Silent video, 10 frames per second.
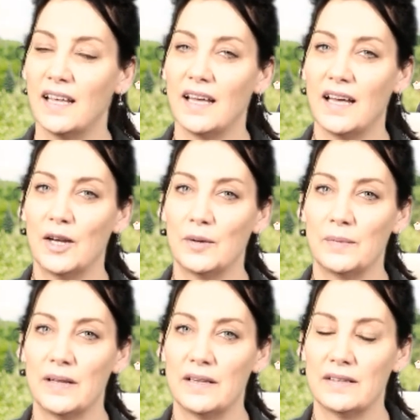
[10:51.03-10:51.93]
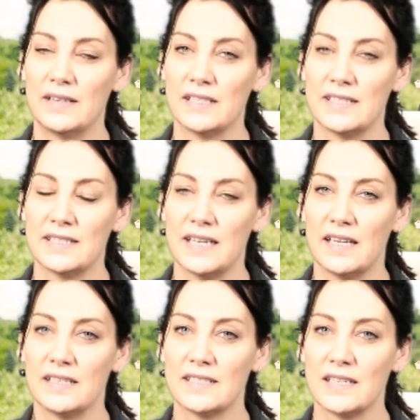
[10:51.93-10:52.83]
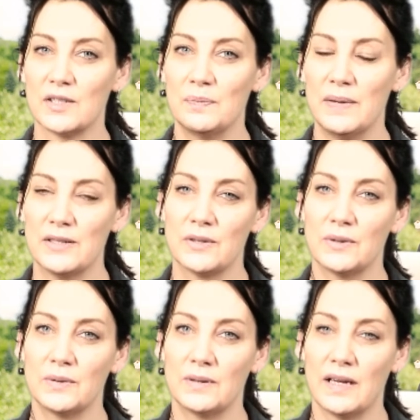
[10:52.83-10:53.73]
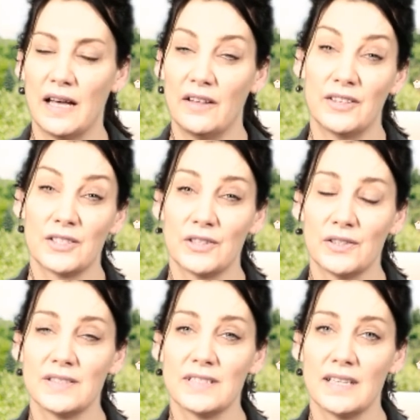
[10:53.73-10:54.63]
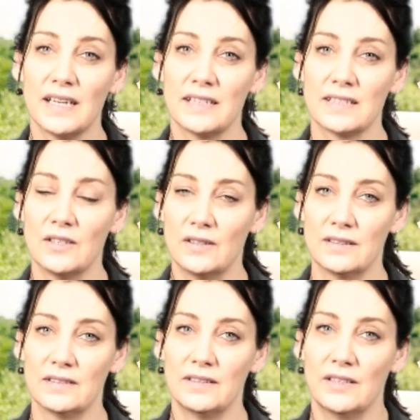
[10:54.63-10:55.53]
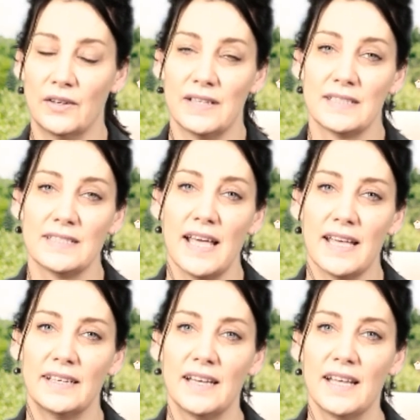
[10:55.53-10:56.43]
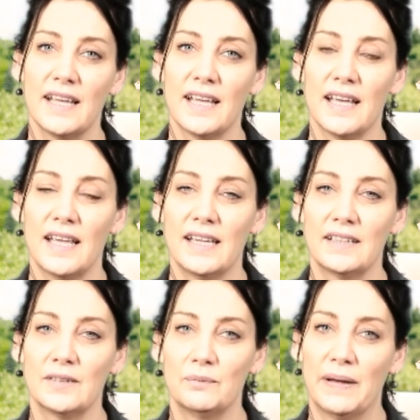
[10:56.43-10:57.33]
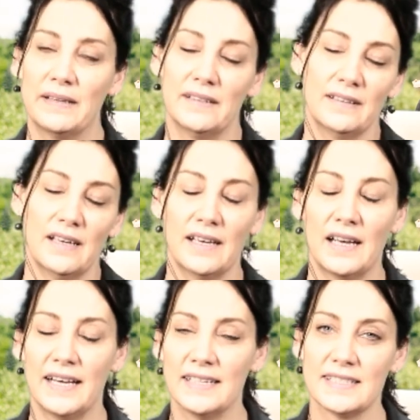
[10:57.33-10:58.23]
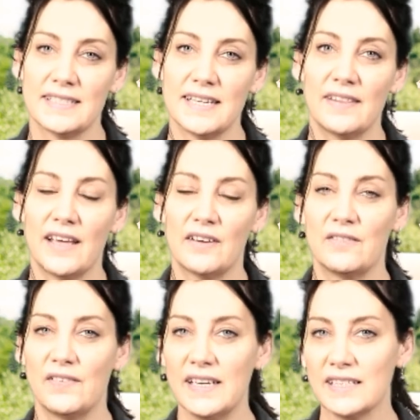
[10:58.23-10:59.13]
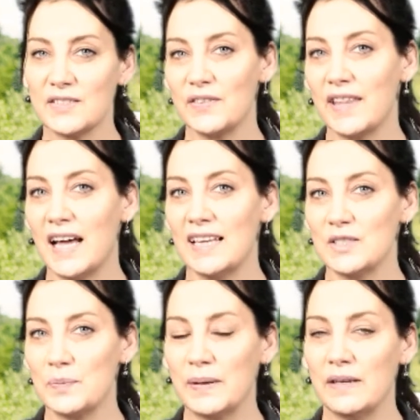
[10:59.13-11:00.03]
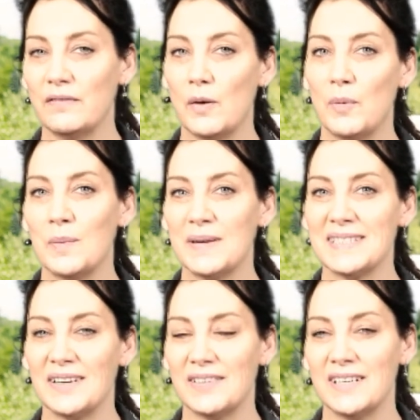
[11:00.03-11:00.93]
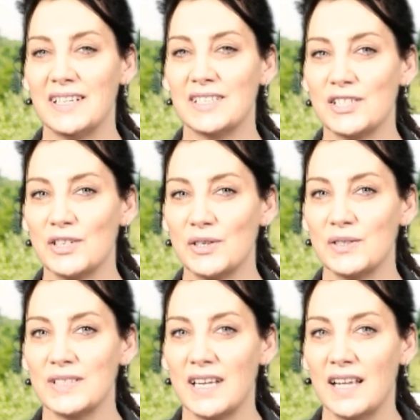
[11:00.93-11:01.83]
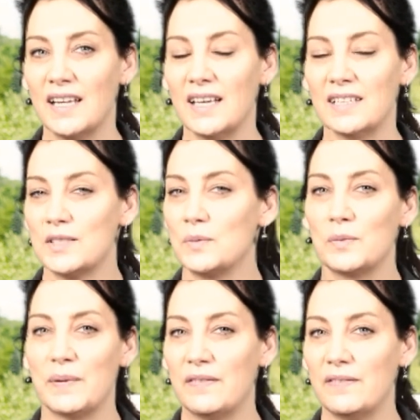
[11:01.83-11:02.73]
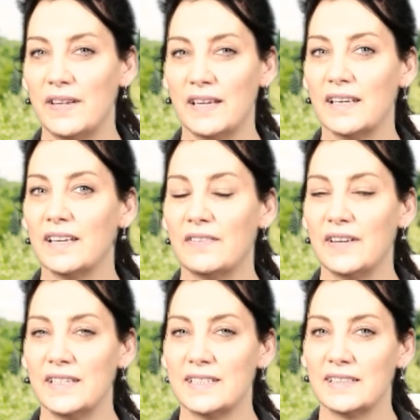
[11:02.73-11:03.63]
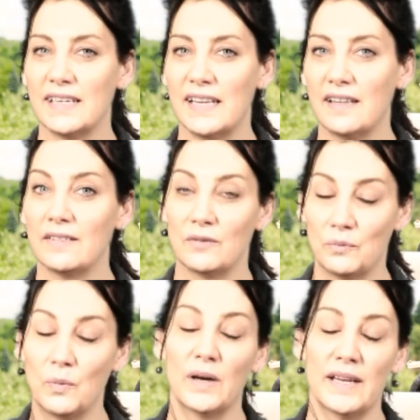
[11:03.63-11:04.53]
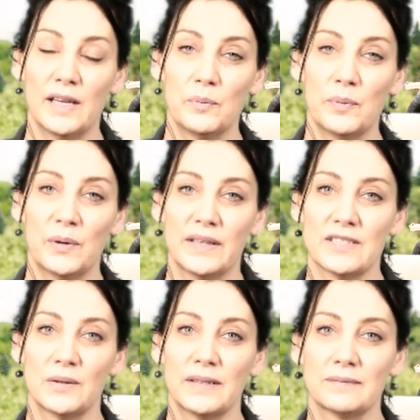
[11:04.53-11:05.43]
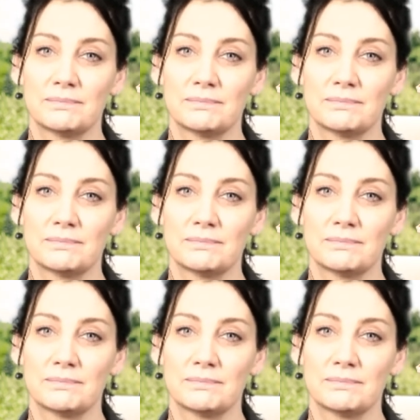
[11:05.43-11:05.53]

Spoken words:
that she's had such mental health issues, and it's not, that's sad. But I understand the unfairness for the husband. If I put myself in his shoes, it just wouldn't be fair if didn't get what he'd put into it.